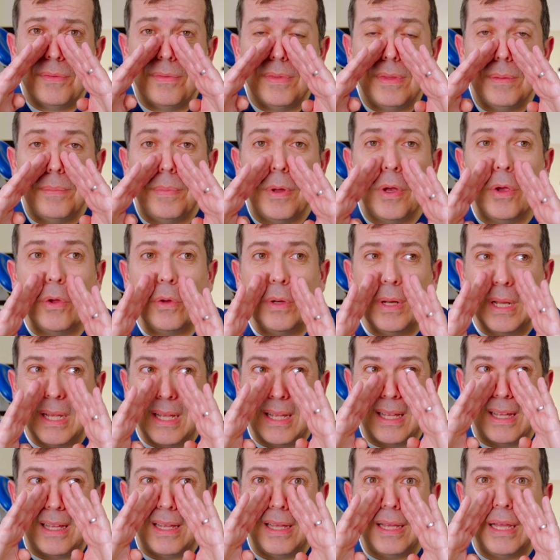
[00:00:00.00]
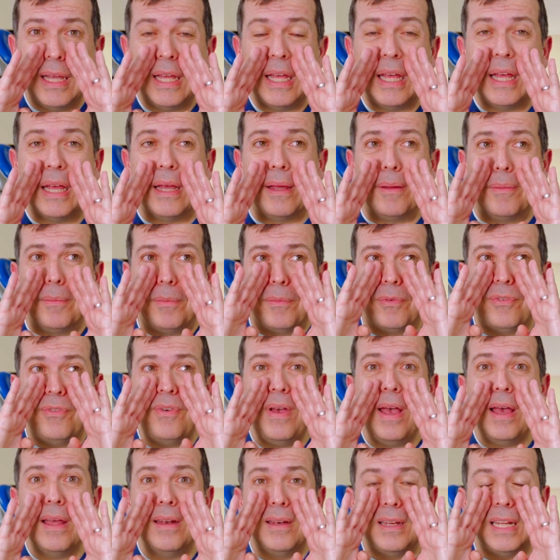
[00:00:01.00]
of the bone
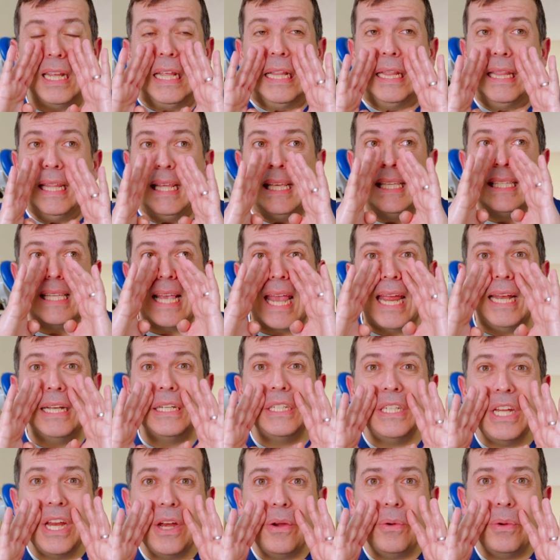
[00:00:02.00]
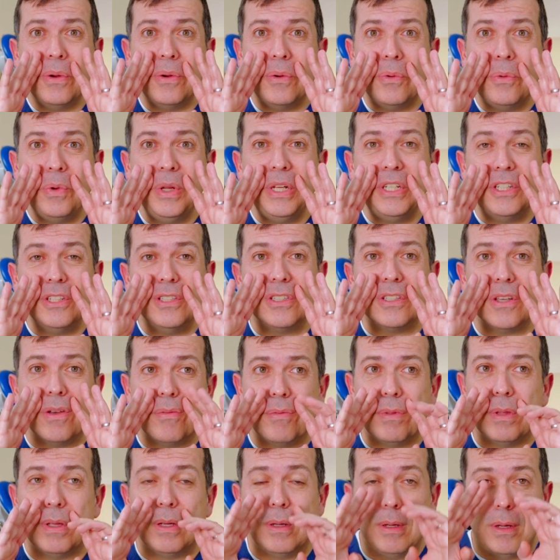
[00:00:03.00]
found in these anterior regions
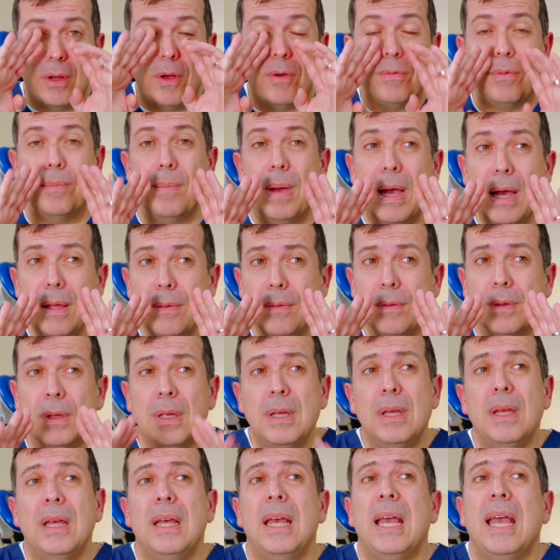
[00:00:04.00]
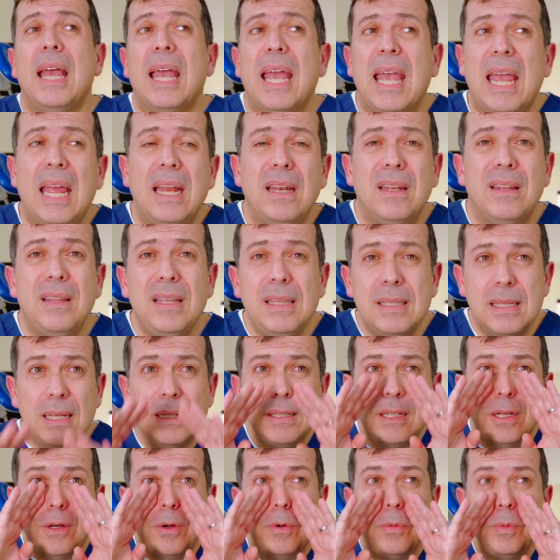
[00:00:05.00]
of the mouth, and these
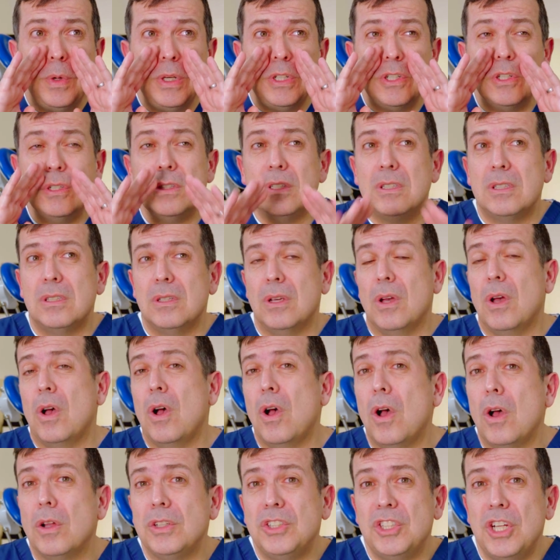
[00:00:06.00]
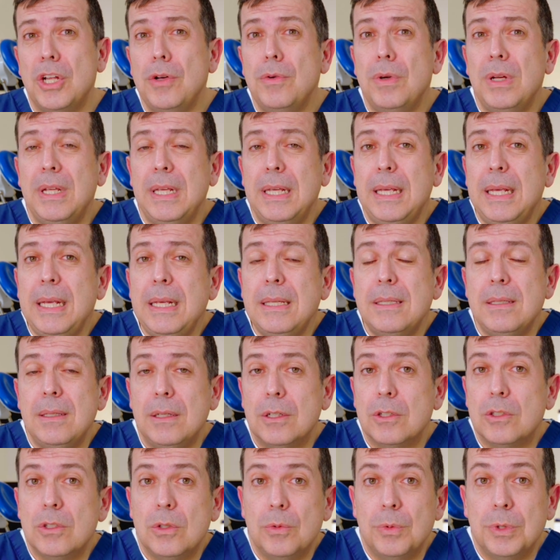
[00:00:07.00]
anterior regions are generally
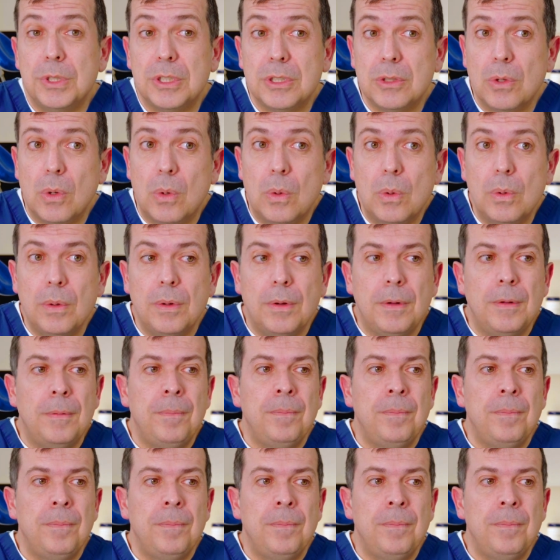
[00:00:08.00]
easier to restore.